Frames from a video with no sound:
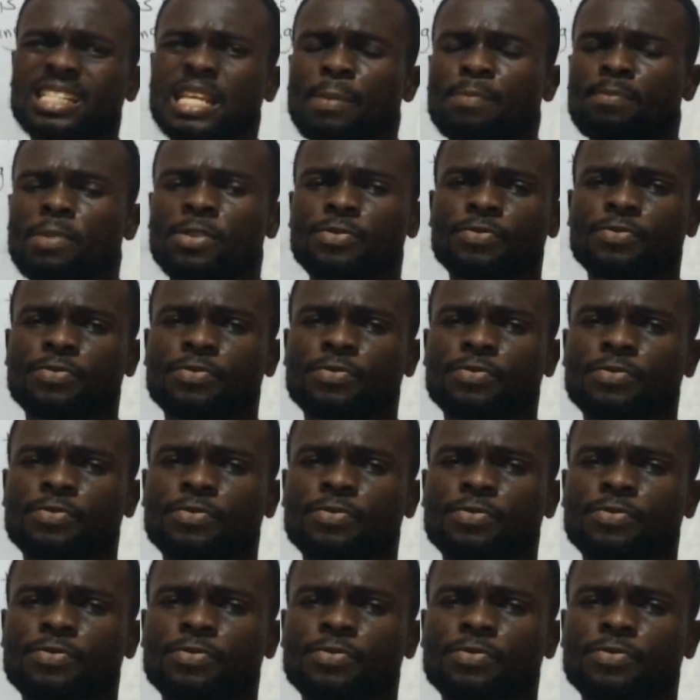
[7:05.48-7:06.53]
is a perfect
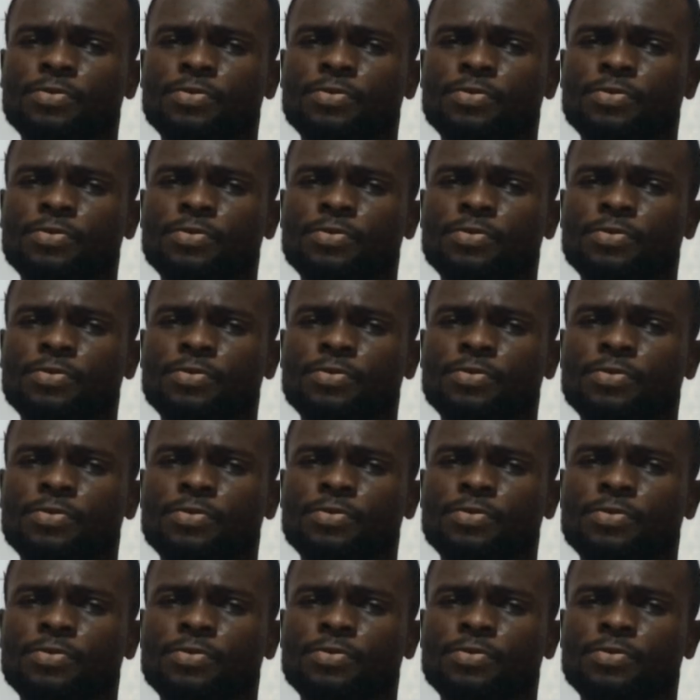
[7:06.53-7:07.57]
number?
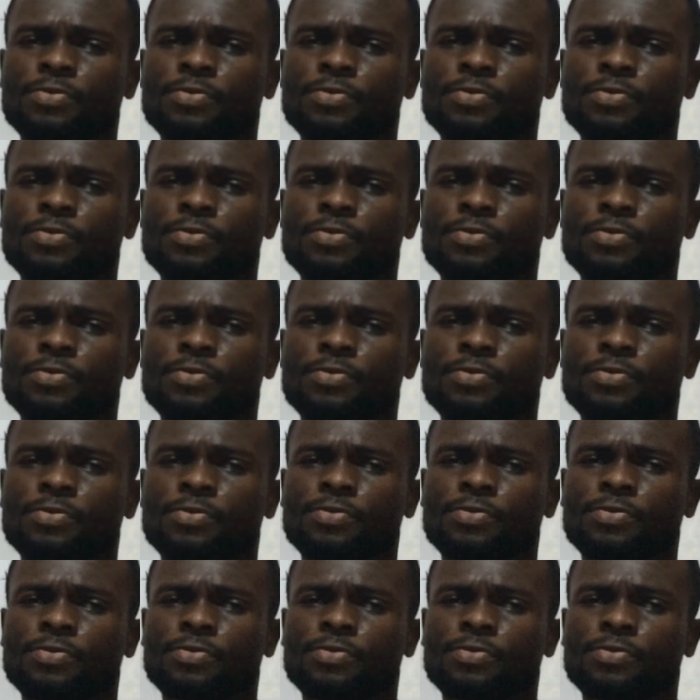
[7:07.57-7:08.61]
Ask yourself,
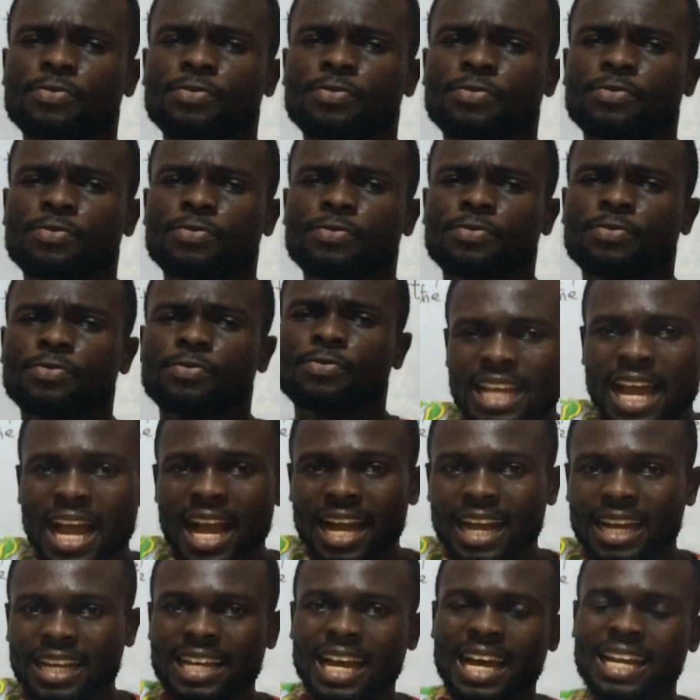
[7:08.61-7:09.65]
which integer
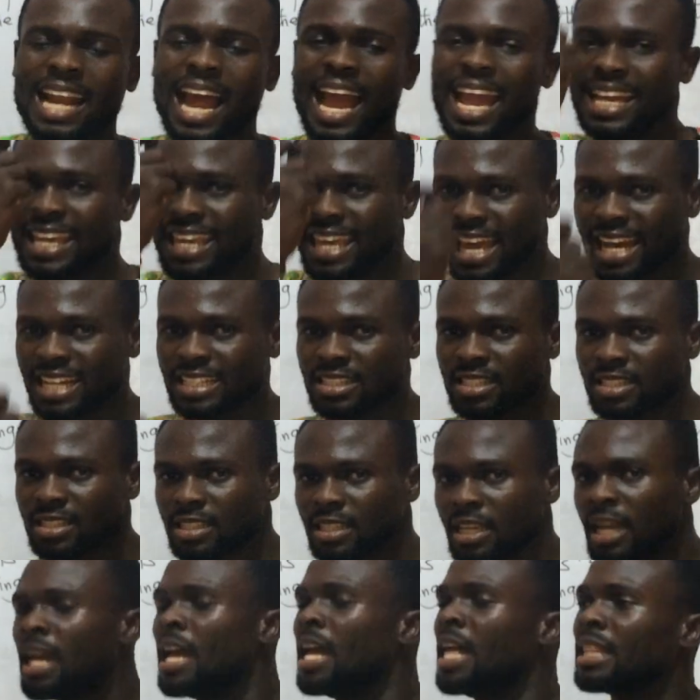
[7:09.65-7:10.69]
can I get
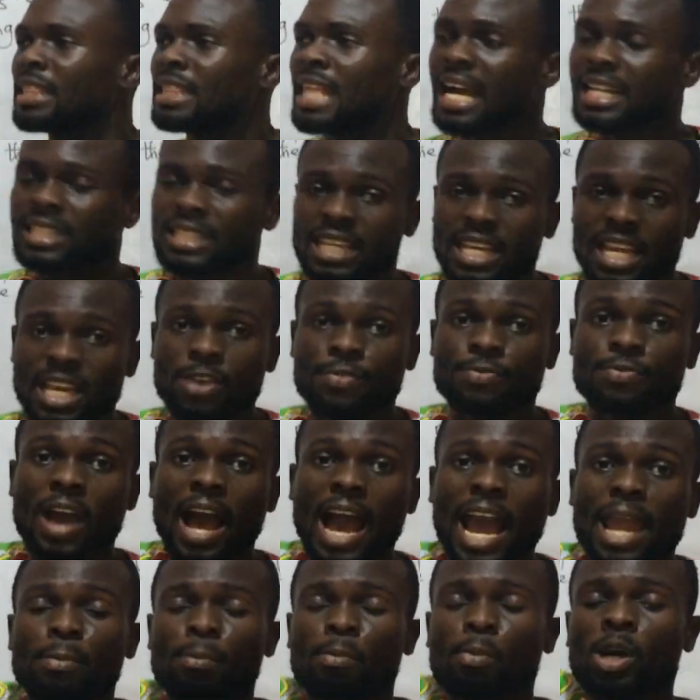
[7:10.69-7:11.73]
that if
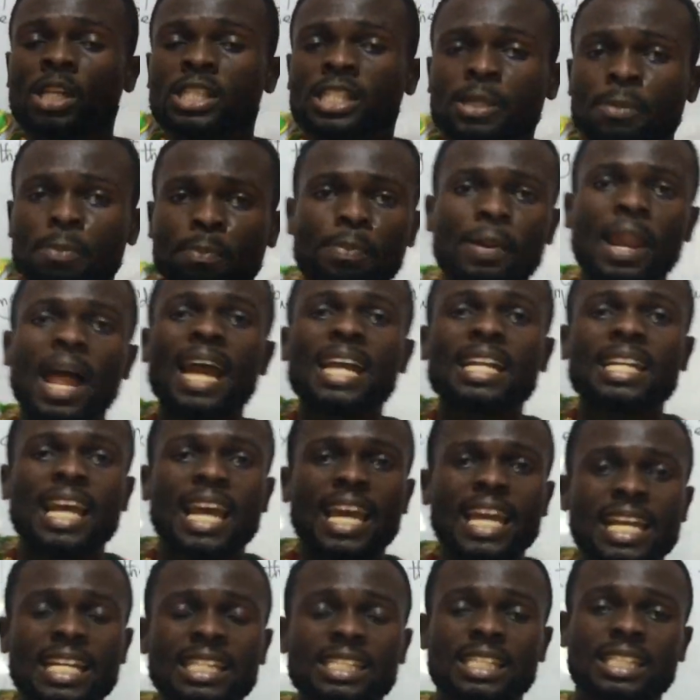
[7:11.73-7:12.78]
I multiply
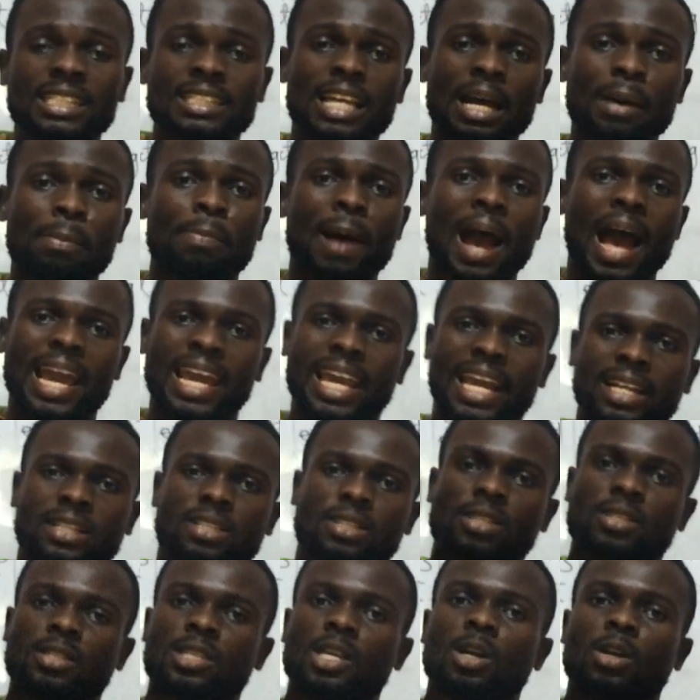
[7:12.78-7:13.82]
the integer by
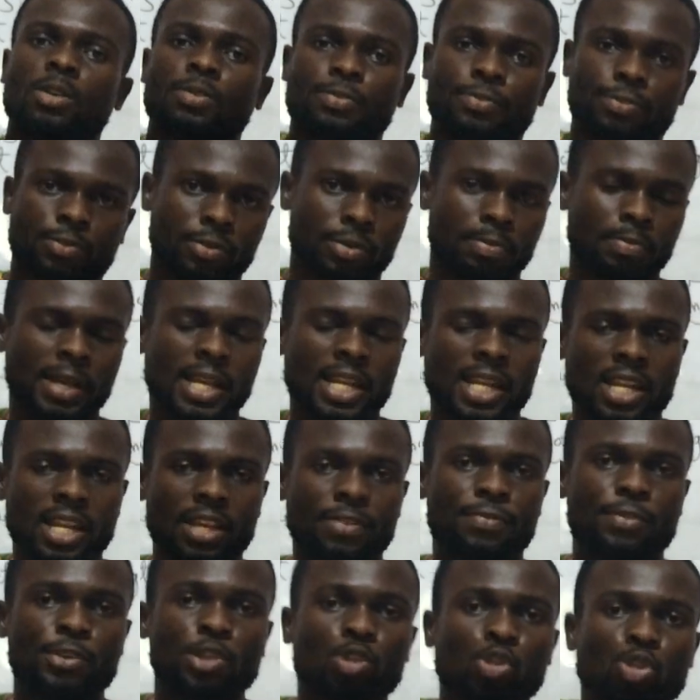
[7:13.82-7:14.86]
itself,
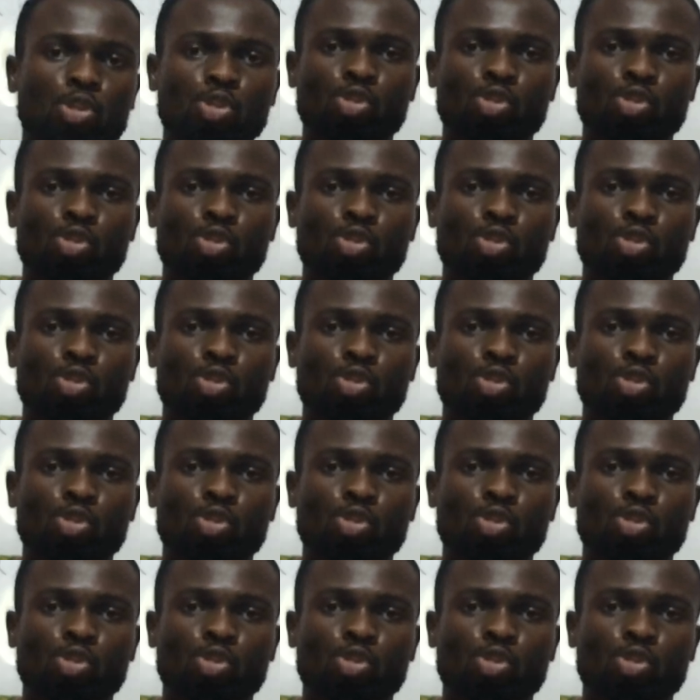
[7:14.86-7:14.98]
meaning if you